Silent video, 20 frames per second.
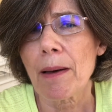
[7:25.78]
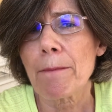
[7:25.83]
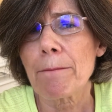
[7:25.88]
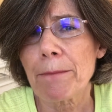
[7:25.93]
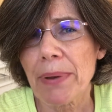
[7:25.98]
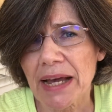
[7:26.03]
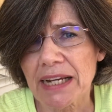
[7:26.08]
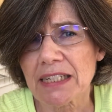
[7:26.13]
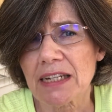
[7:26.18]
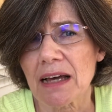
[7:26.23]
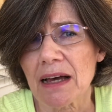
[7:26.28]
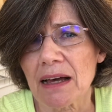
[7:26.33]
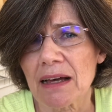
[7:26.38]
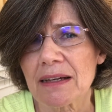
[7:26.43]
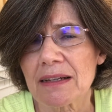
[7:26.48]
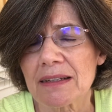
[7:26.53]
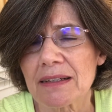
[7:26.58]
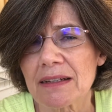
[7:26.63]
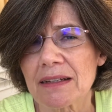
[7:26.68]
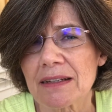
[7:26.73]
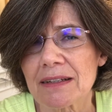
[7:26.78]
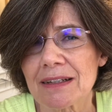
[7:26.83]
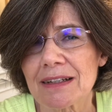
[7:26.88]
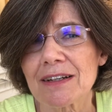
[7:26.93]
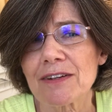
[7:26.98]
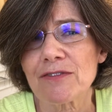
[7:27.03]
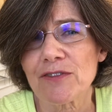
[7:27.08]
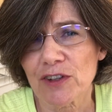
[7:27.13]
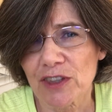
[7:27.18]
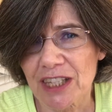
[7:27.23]
better
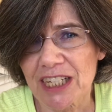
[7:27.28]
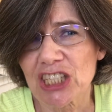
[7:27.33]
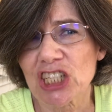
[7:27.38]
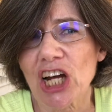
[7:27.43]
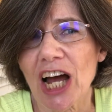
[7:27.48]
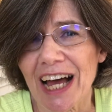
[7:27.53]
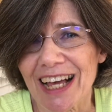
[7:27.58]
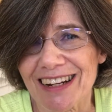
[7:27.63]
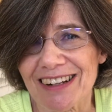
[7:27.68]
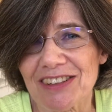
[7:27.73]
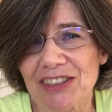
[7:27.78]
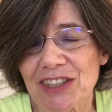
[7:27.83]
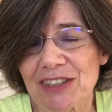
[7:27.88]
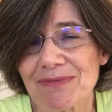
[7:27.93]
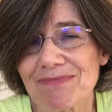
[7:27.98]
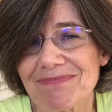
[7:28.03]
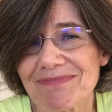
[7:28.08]
for the child.